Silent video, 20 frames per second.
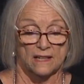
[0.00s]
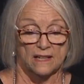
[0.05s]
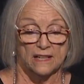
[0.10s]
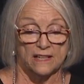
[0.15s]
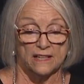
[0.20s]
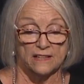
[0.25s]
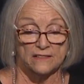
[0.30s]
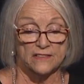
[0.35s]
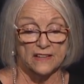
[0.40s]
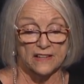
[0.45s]

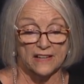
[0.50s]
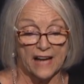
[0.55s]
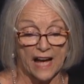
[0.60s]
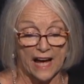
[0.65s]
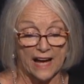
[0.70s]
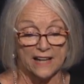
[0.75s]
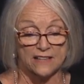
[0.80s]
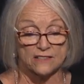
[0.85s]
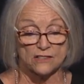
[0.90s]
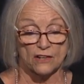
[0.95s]
in the
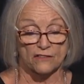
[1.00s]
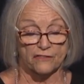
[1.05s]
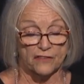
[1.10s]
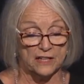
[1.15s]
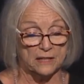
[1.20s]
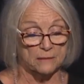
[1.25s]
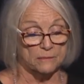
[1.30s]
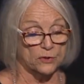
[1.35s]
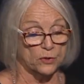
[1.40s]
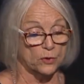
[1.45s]
heart of
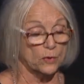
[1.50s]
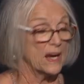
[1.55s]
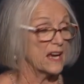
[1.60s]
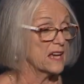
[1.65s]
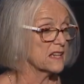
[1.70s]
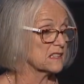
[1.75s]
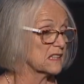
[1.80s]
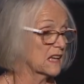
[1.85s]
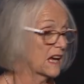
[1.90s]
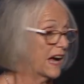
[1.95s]
him who
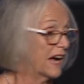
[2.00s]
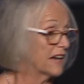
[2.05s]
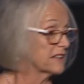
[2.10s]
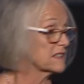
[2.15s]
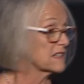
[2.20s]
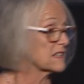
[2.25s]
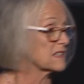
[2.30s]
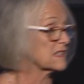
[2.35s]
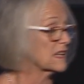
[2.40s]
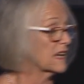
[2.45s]
has
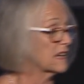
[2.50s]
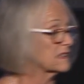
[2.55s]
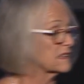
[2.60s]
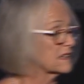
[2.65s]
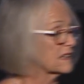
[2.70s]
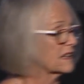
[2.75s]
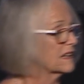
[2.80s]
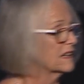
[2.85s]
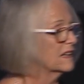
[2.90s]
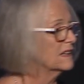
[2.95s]

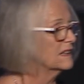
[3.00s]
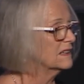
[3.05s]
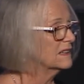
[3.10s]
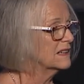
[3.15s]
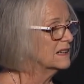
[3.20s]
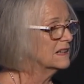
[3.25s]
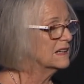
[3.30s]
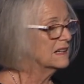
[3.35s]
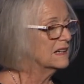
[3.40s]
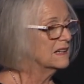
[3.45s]
understanding."
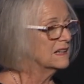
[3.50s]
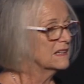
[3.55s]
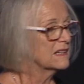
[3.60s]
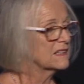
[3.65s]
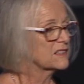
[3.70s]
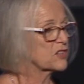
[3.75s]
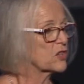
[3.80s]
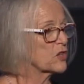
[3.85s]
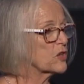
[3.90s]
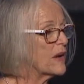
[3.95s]

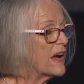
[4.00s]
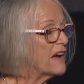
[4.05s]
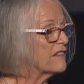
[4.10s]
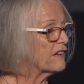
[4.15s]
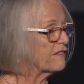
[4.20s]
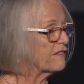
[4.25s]
Do you have a